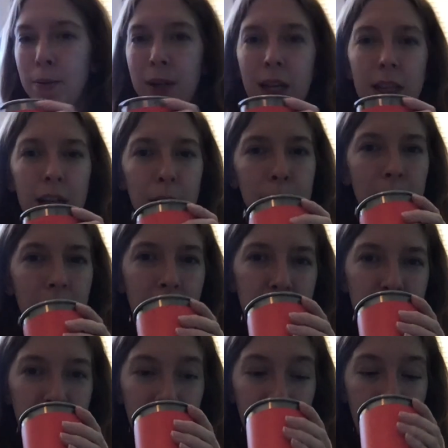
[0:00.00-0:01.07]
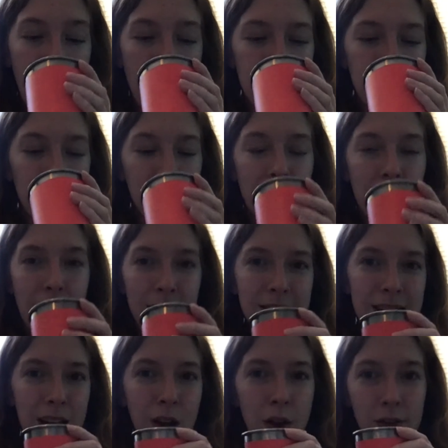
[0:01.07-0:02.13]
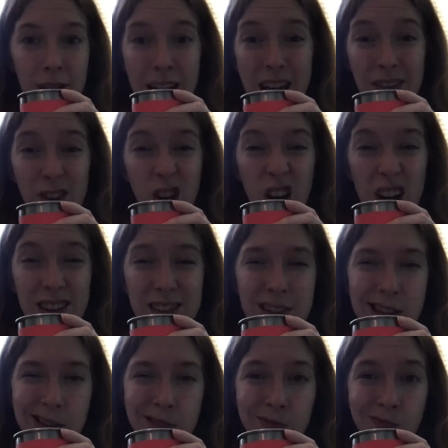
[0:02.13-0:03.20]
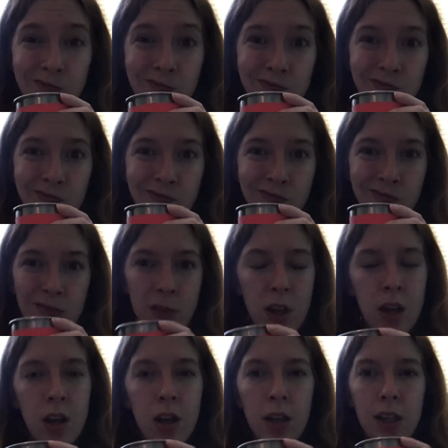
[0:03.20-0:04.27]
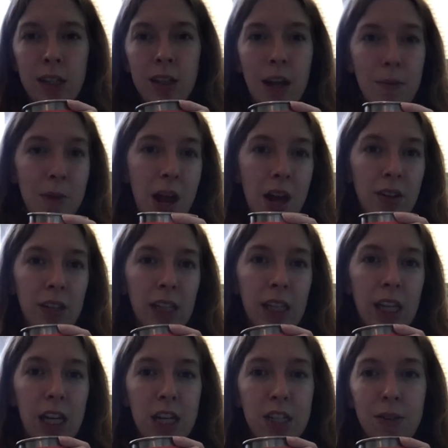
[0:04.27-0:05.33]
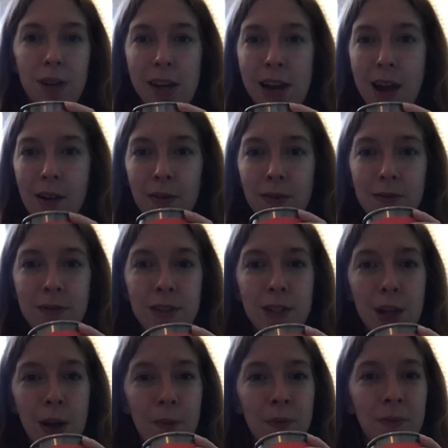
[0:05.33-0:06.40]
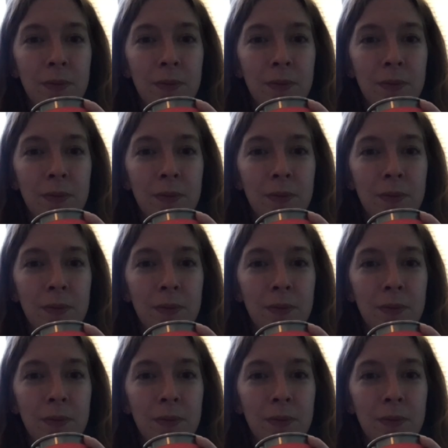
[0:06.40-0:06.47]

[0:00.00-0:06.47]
in there, but I actually forgot to, and now it's like over half gone, so I'm not really going to do it now. So,